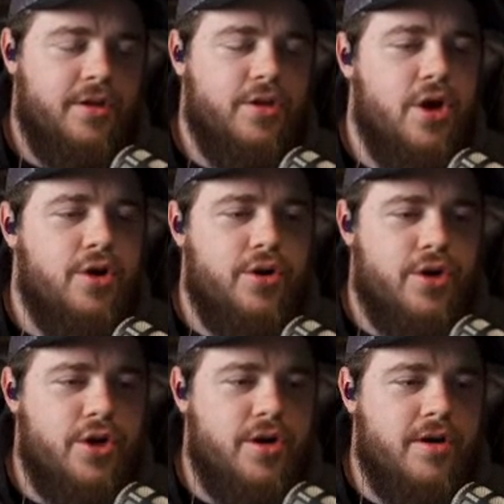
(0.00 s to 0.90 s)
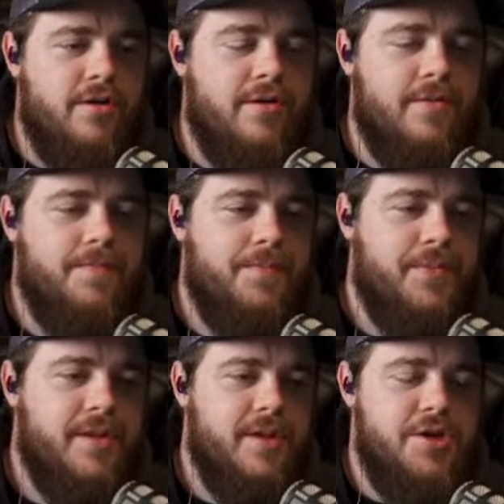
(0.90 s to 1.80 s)
No.
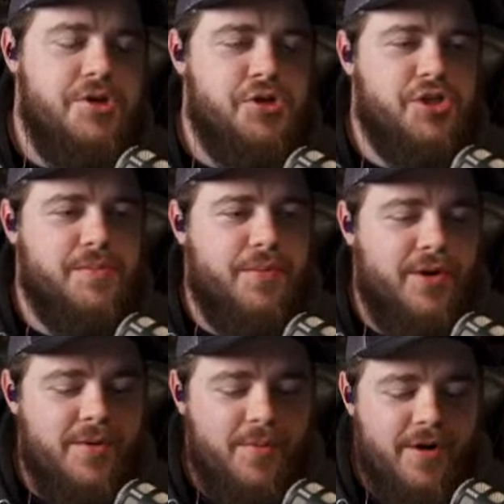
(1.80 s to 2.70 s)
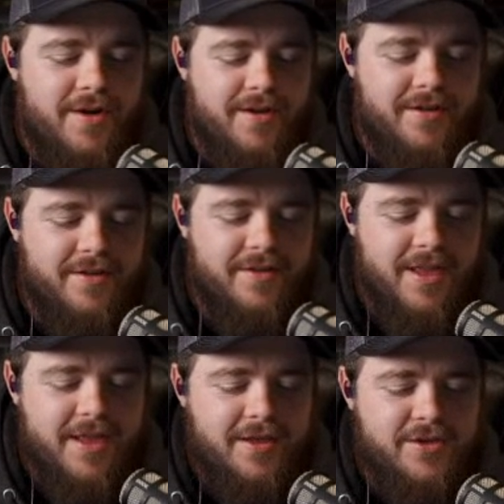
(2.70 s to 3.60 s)
You should put one,
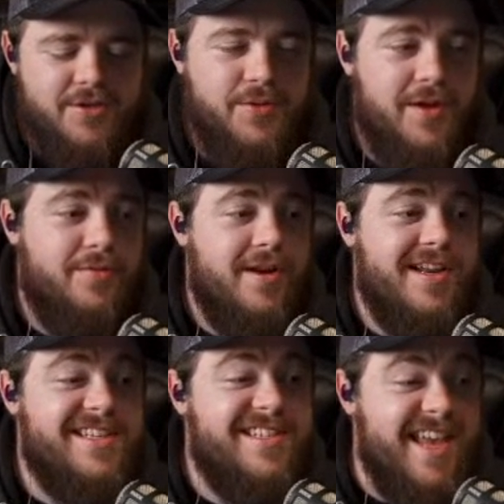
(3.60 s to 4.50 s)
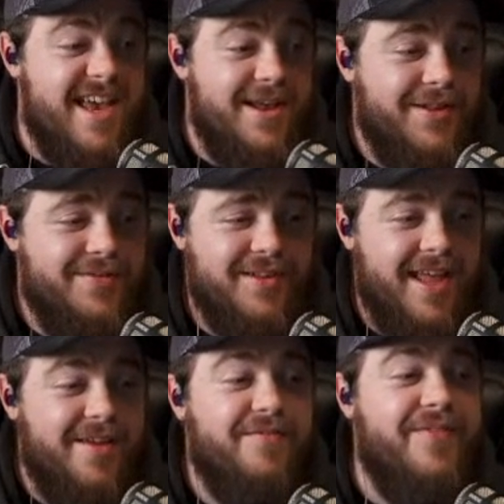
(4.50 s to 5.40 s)
like, run a sale for
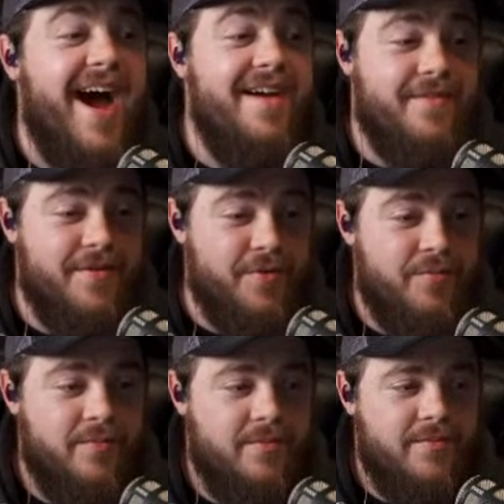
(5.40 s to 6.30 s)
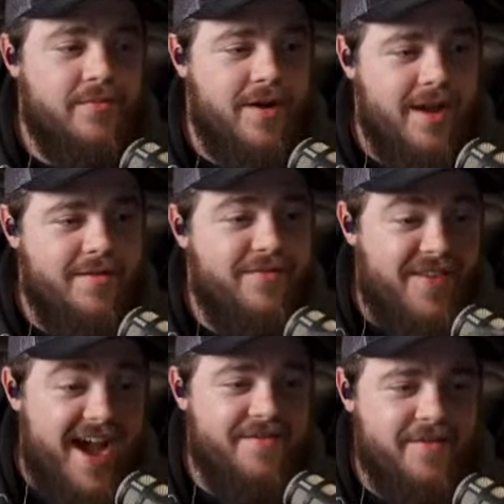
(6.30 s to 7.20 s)
like 5 of them, right?
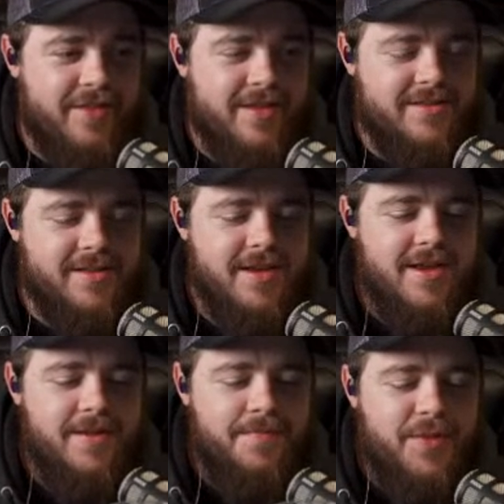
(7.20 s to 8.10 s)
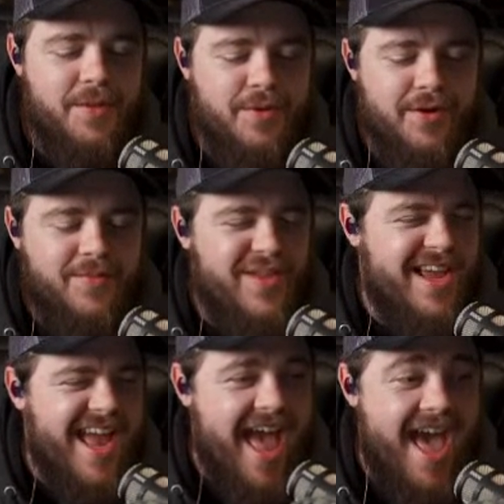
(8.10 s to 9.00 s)
5 of these. You put them
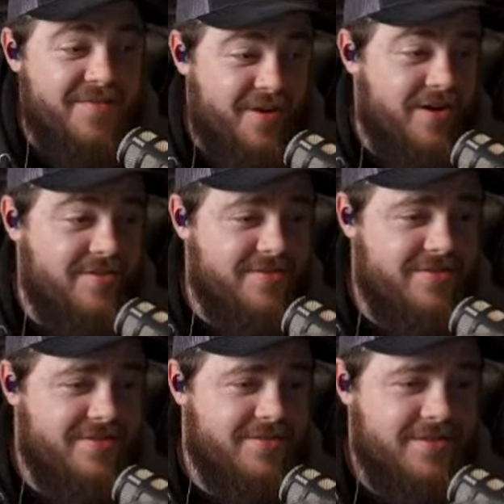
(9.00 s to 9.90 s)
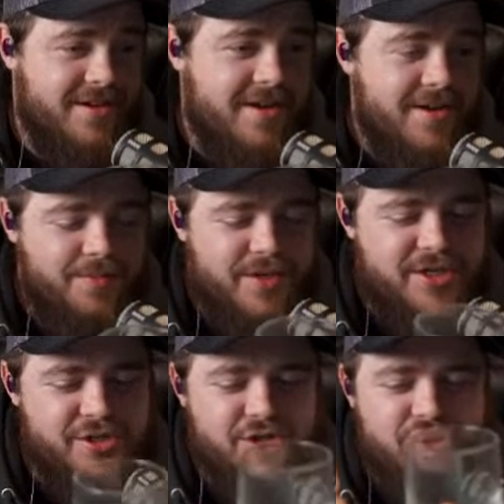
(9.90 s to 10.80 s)
like half off. Oh God, I
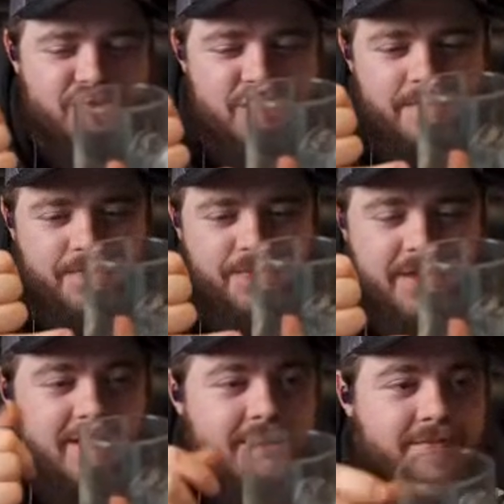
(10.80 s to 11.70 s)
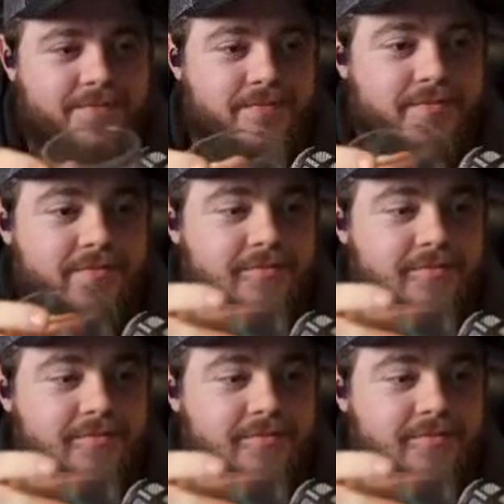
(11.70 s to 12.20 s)
can't. Dude, I'd lose money on them.